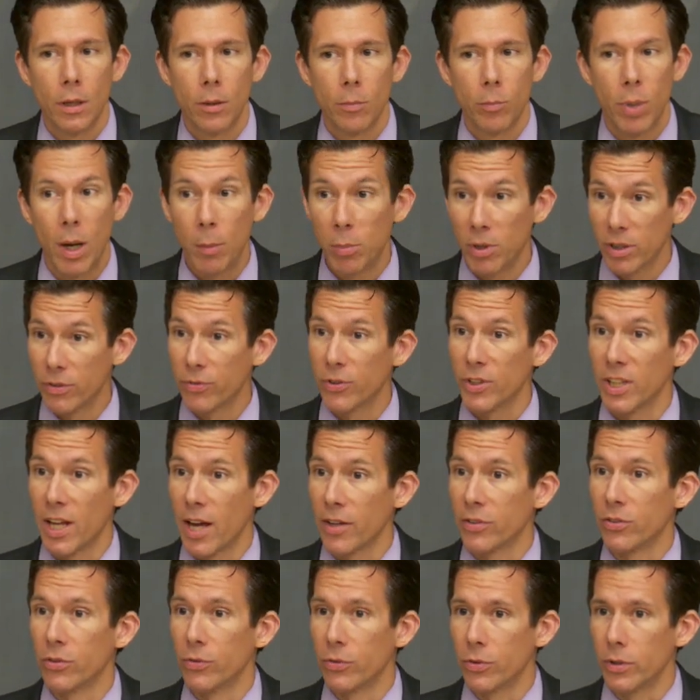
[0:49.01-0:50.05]
public
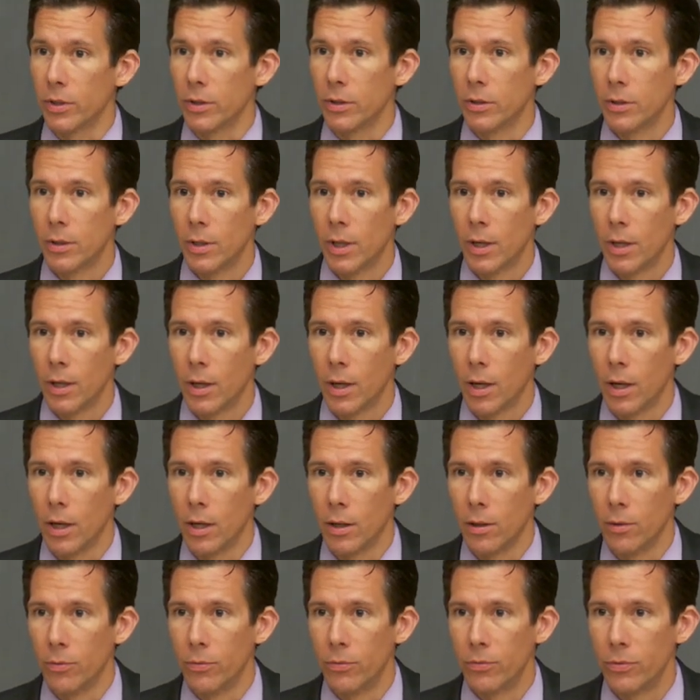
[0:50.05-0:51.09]
philosophy
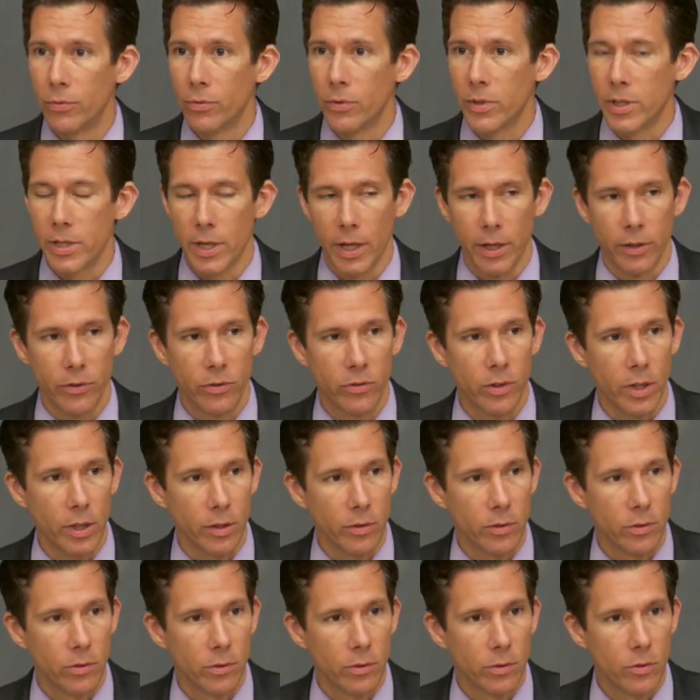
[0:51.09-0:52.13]
of the United
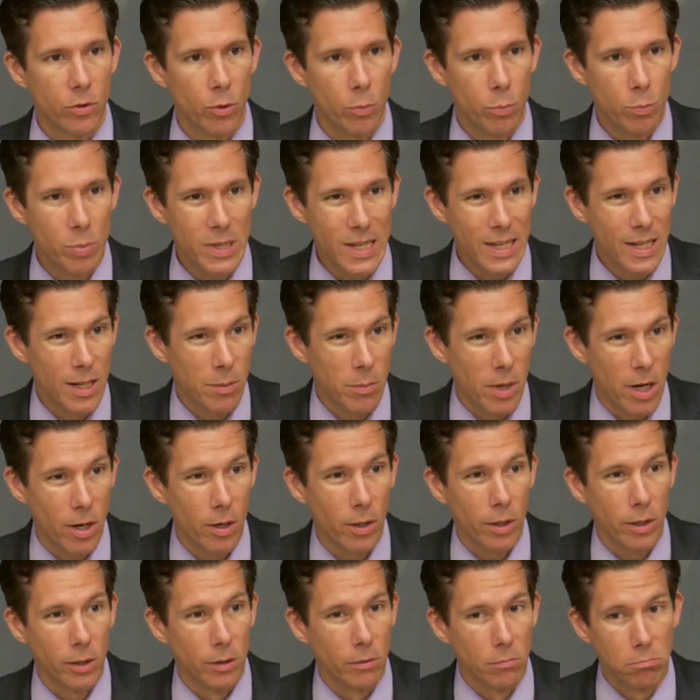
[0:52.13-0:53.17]
States. To be an
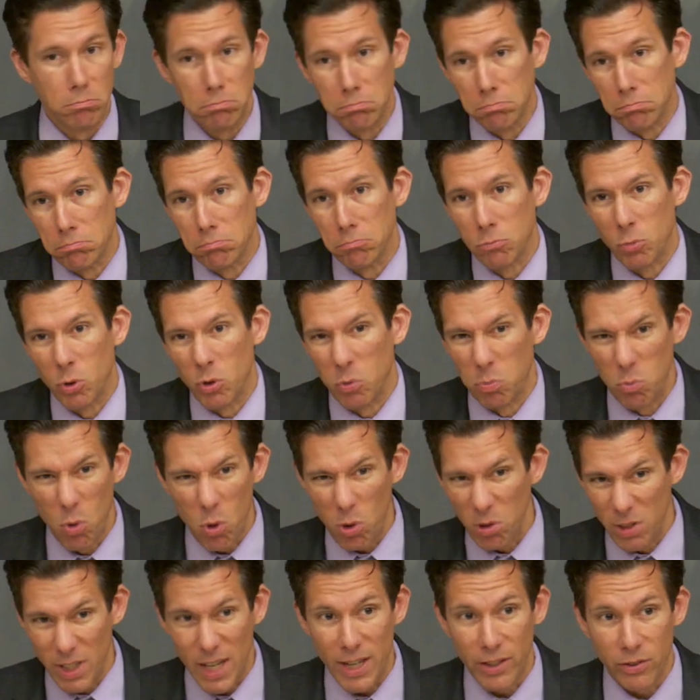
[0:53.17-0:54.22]
American was more
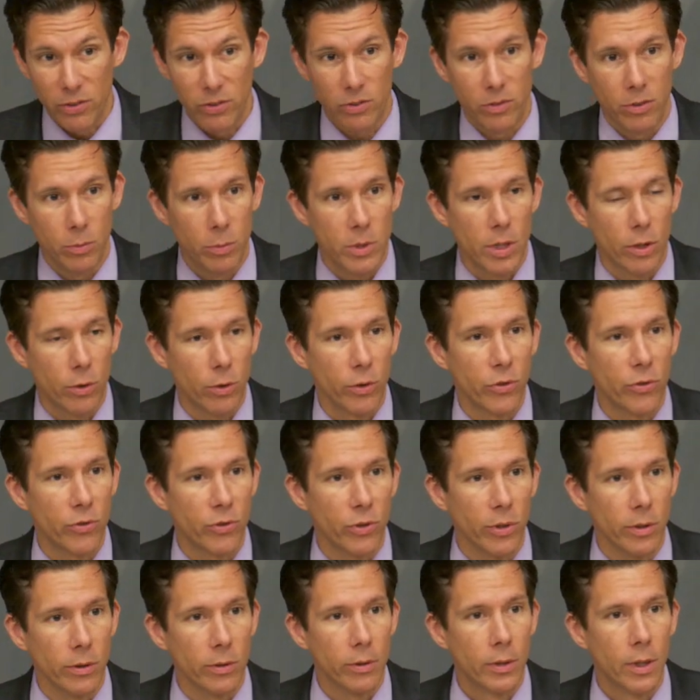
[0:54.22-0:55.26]
or less to be a
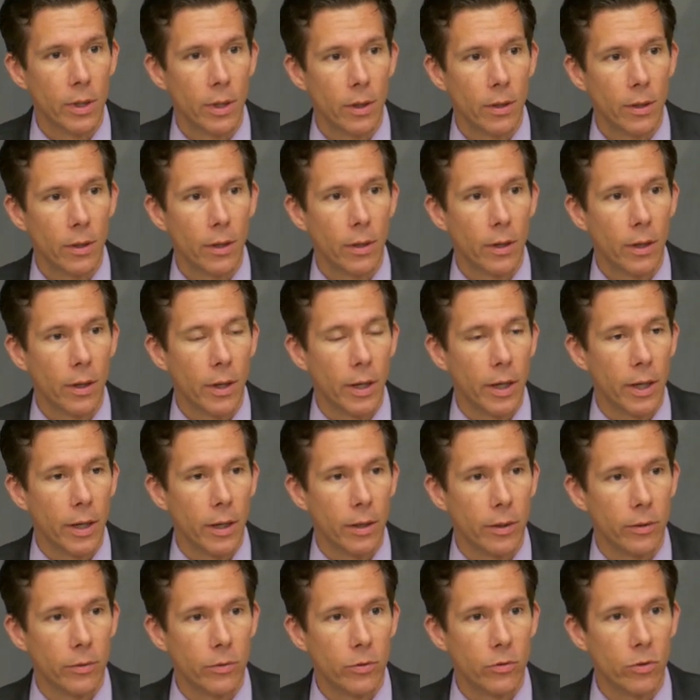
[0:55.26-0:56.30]
Christian,
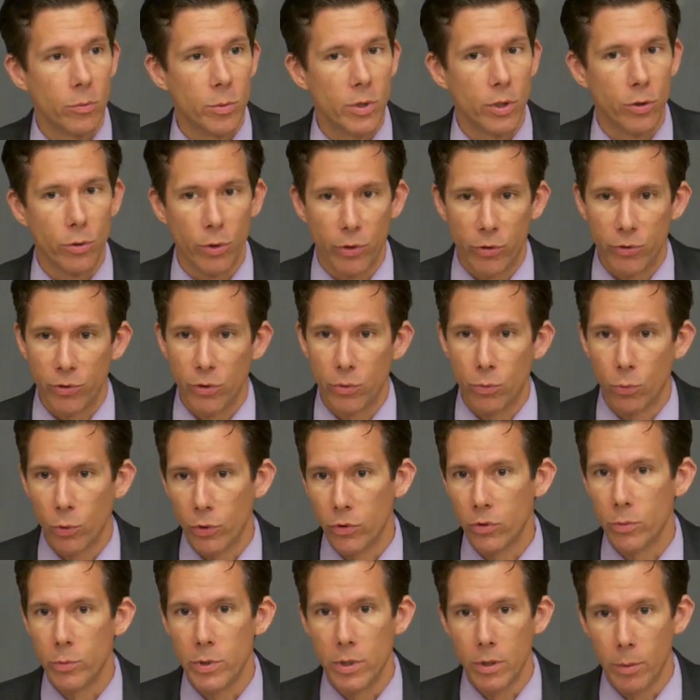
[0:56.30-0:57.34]
and to be a Christian was
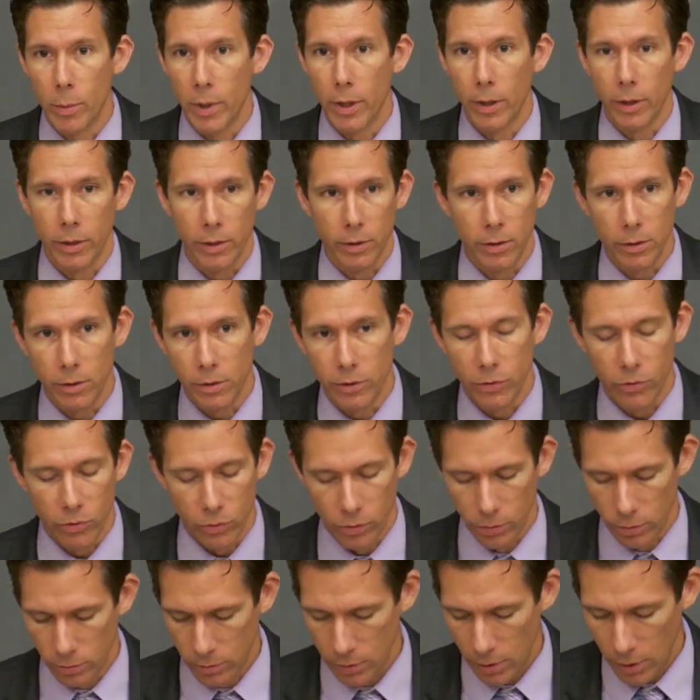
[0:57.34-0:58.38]
to be an American, at least
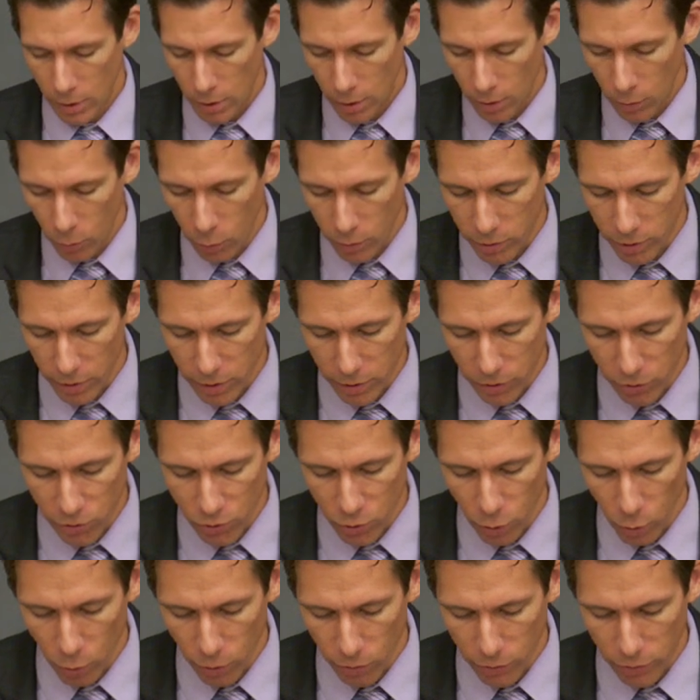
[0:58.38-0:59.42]
within these
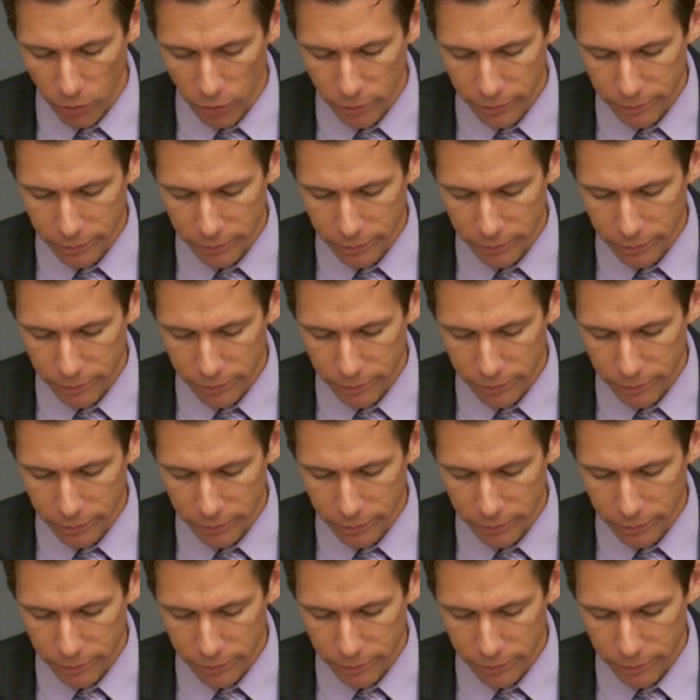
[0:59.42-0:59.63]
shores.